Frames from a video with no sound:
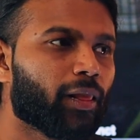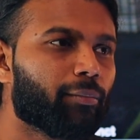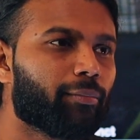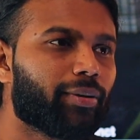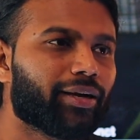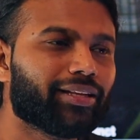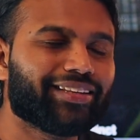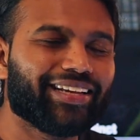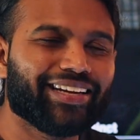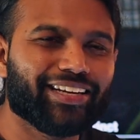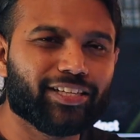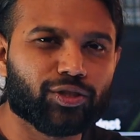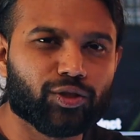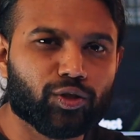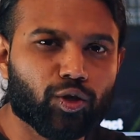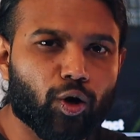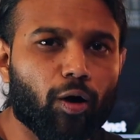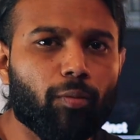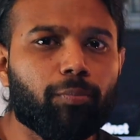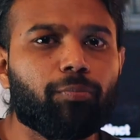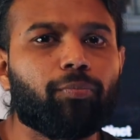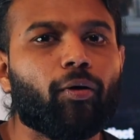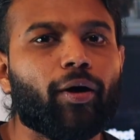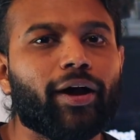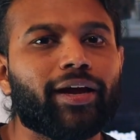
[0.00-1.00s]
But there is
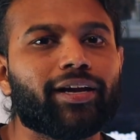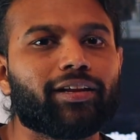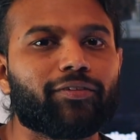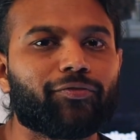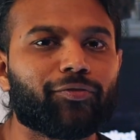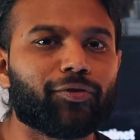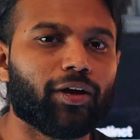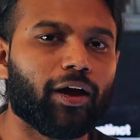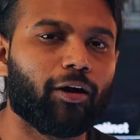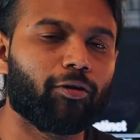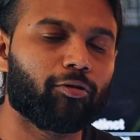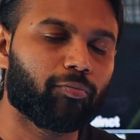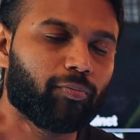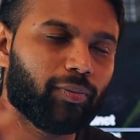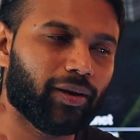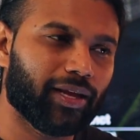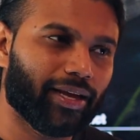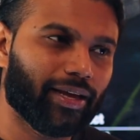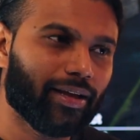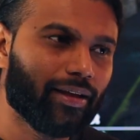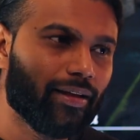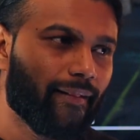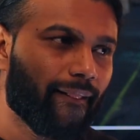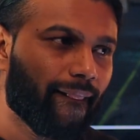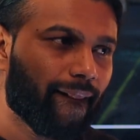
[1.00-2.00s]
no point if you have to
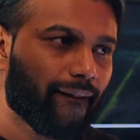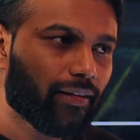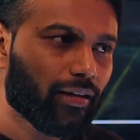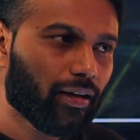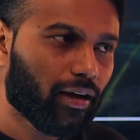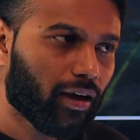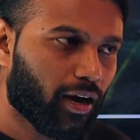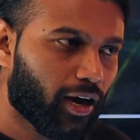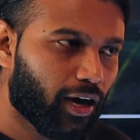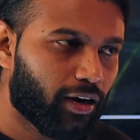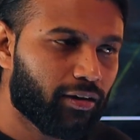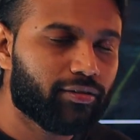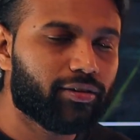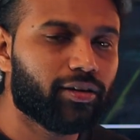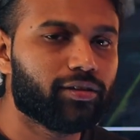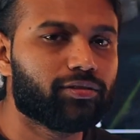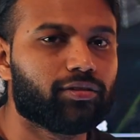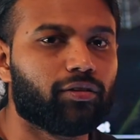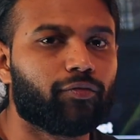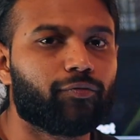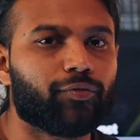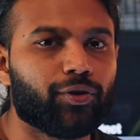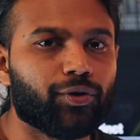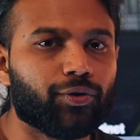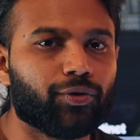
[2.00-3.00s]
play hundreds
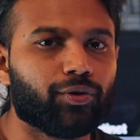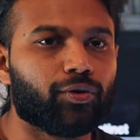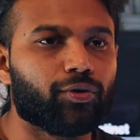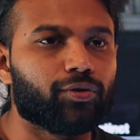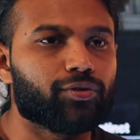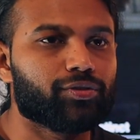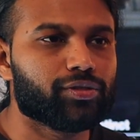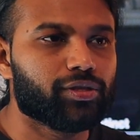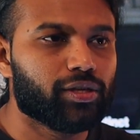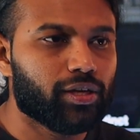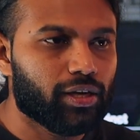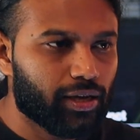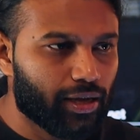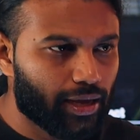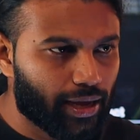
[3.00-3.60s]
of euros